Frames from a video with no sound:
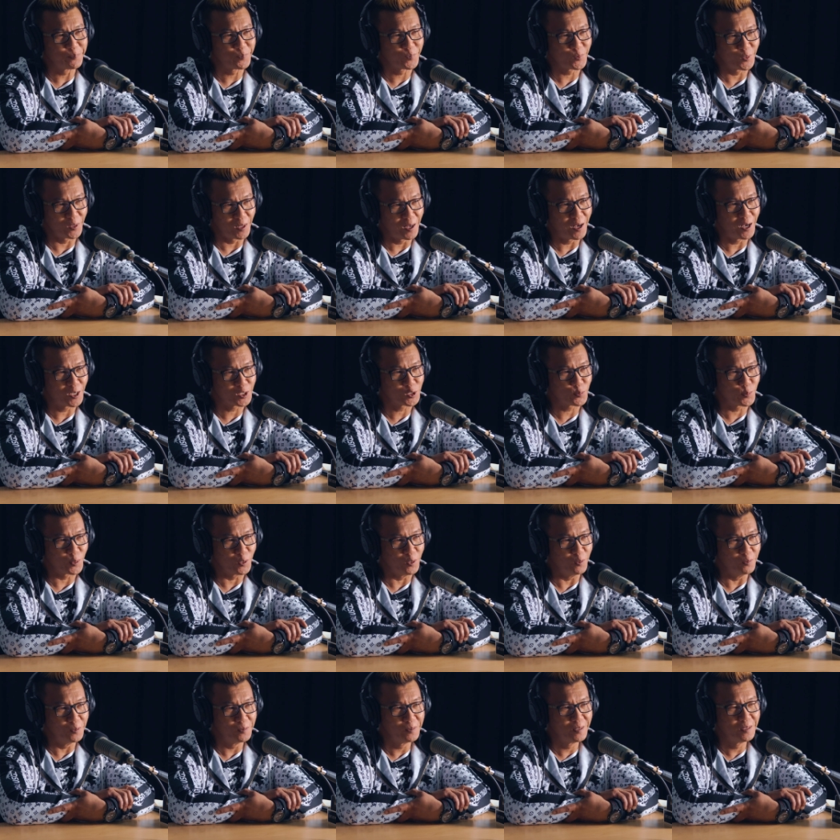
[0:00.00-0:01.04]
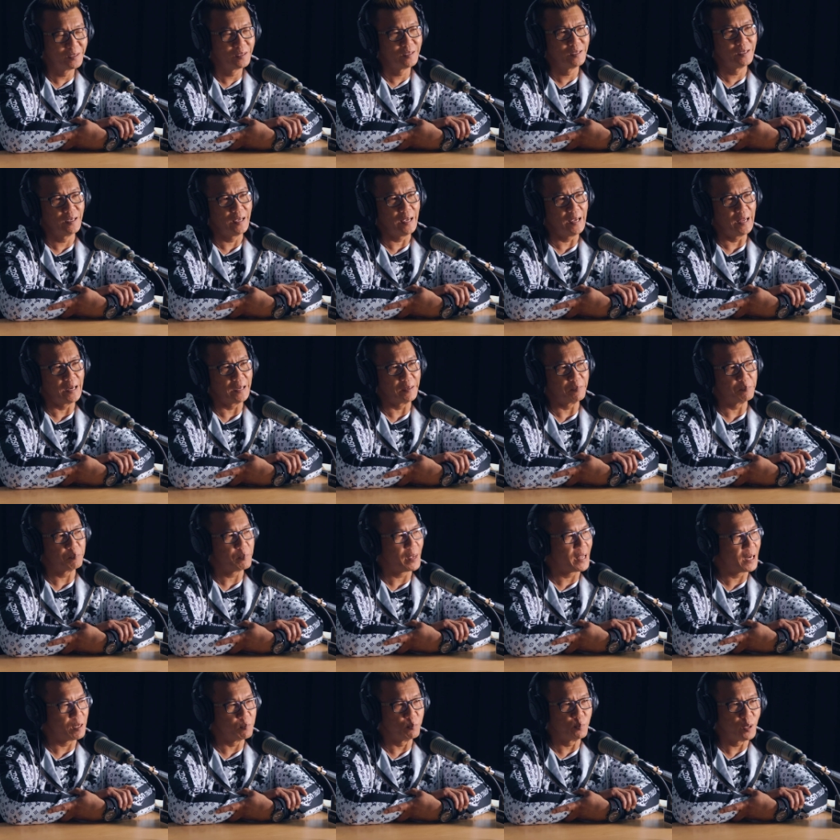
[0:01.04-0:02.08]
to the hospital and
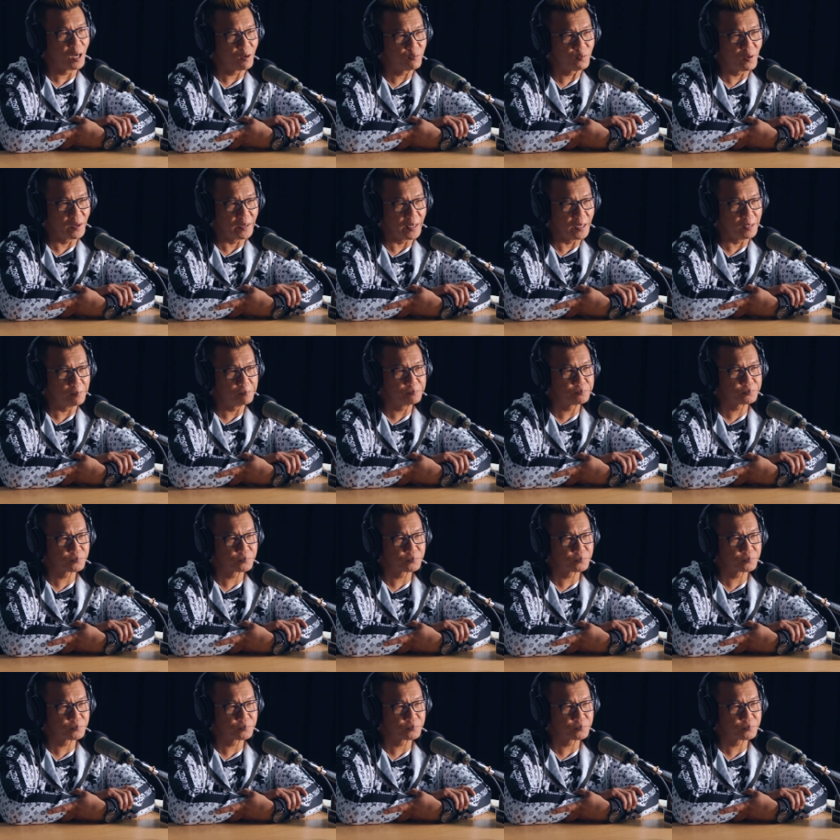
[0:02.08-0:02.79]
made him puff on it.